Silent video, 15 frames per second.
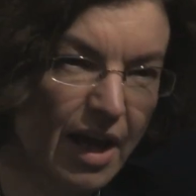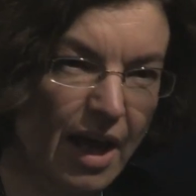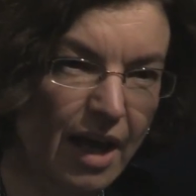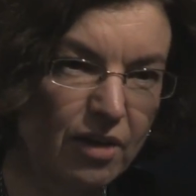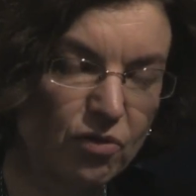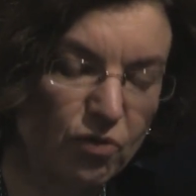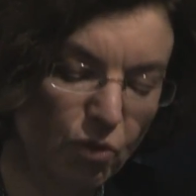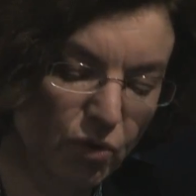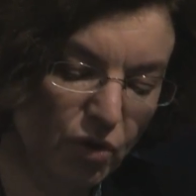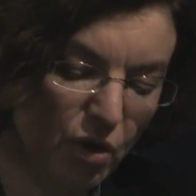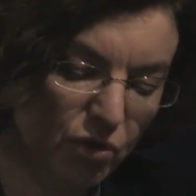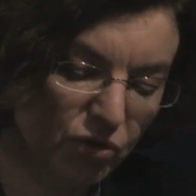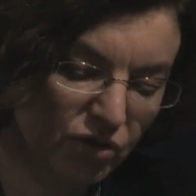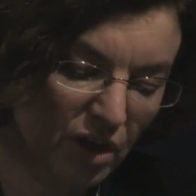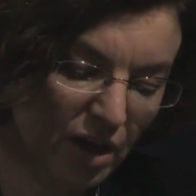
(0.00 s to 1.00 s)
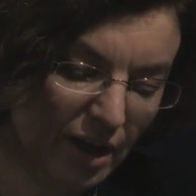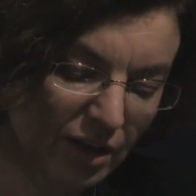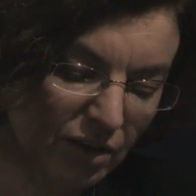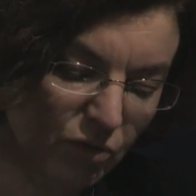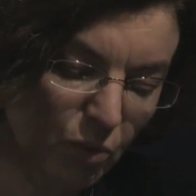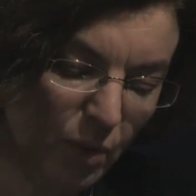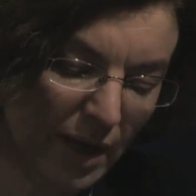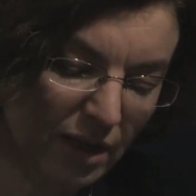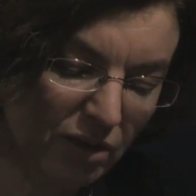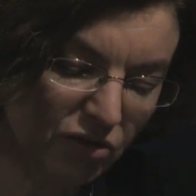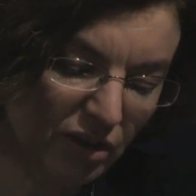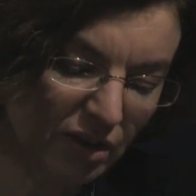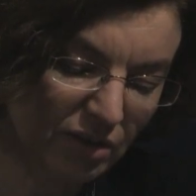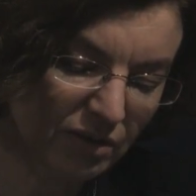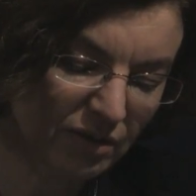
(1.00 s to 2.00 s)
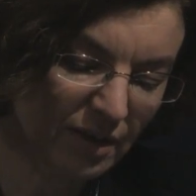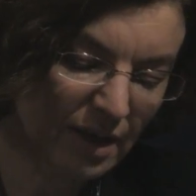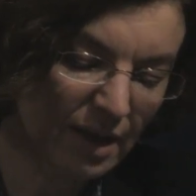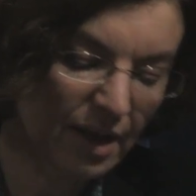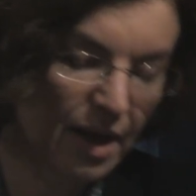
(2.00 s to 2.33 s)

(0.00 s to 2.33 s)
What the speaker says: and for those kind of wages?